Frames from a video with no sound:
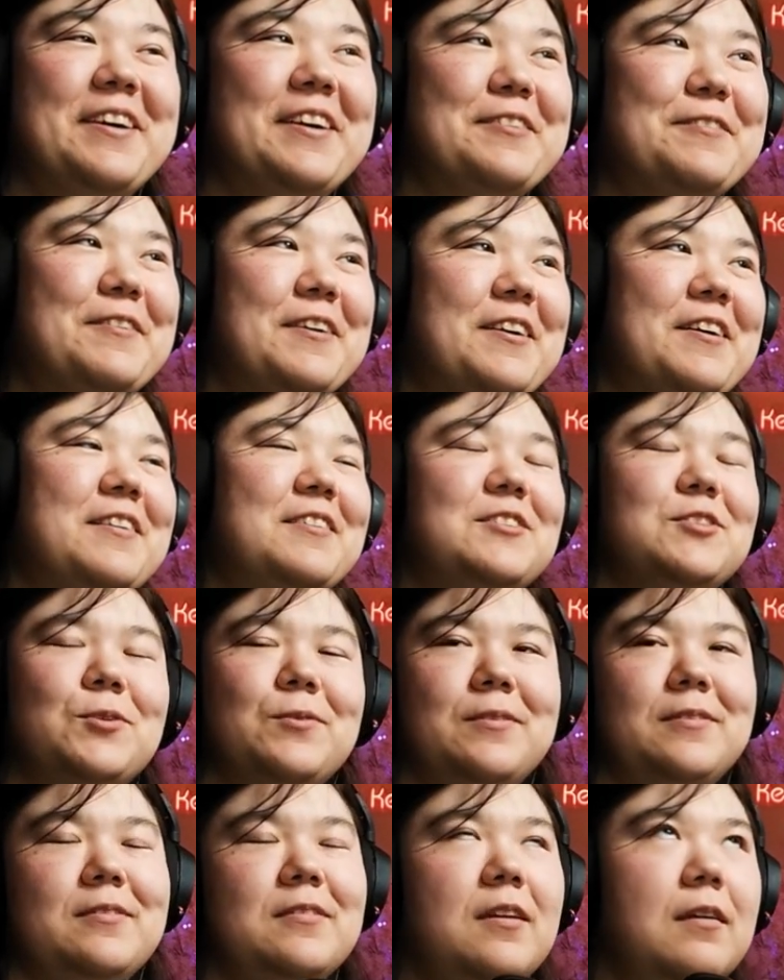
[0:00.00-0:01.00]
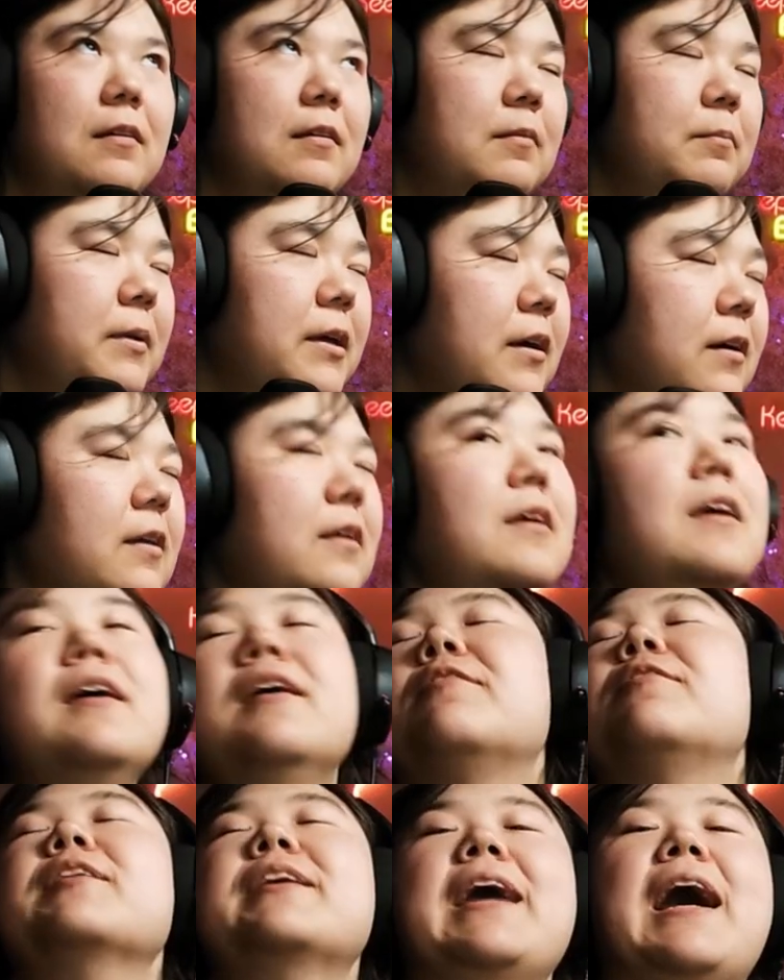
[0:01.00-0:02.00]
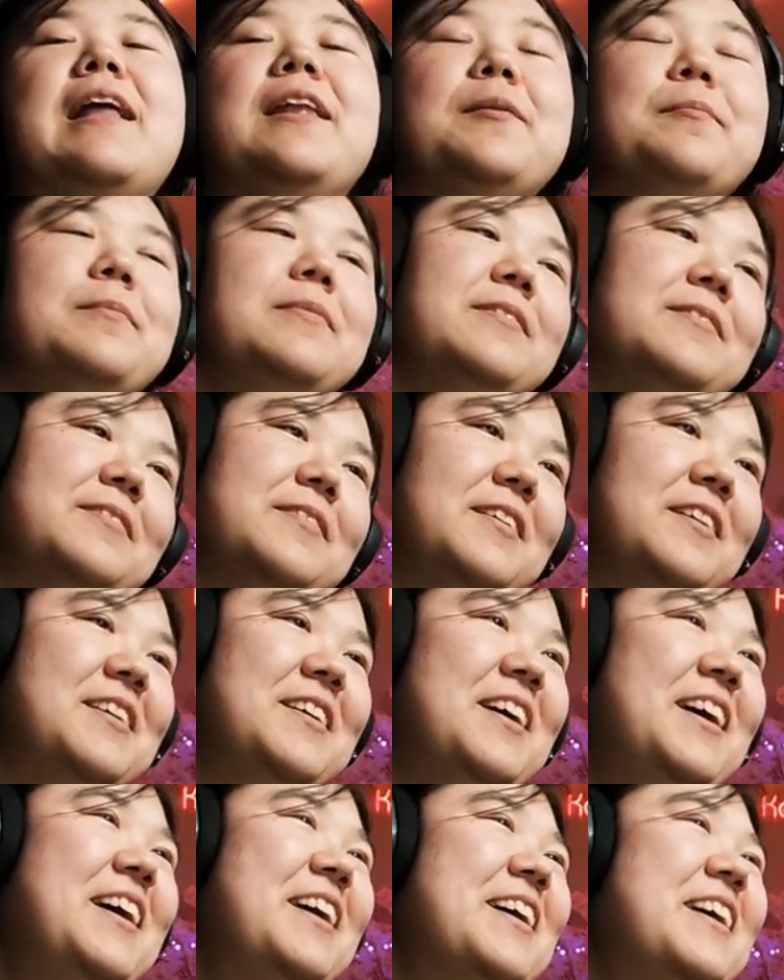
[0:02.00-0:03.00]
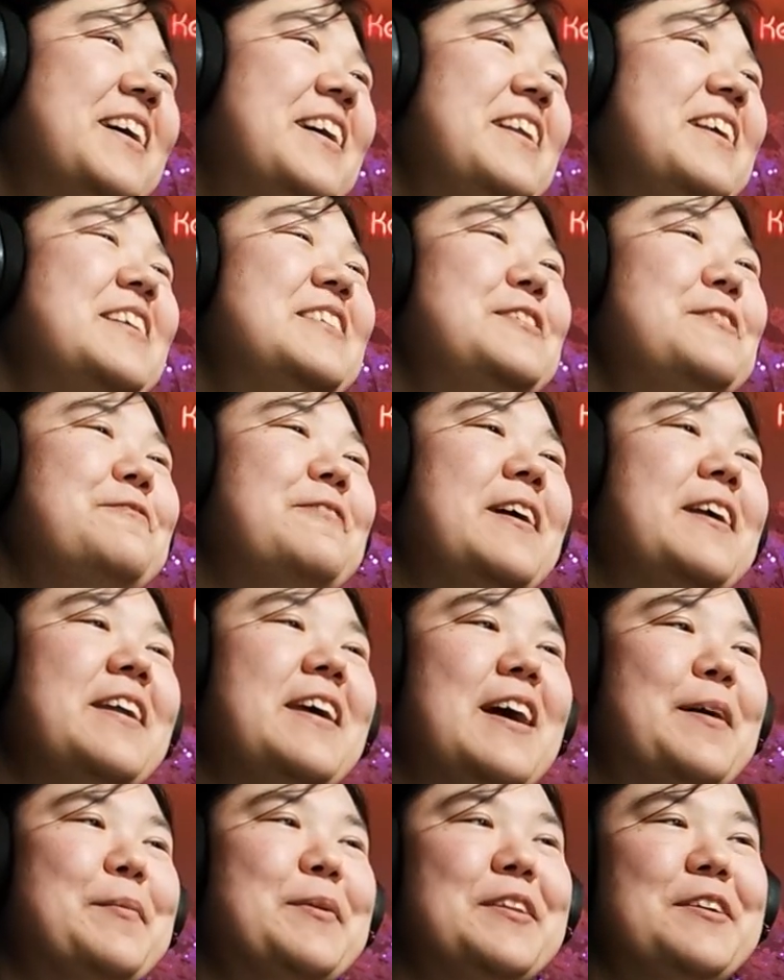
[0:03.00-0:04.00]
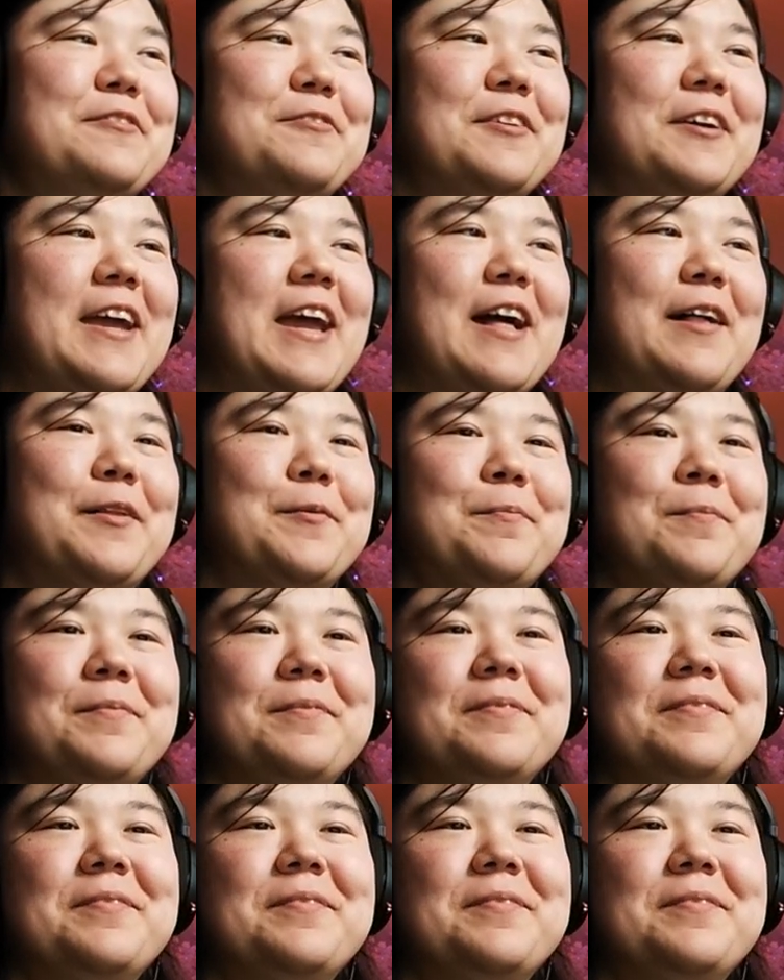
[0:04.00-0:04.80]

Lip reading: Oh my god, for Callum. Did she find an amulet for Callum?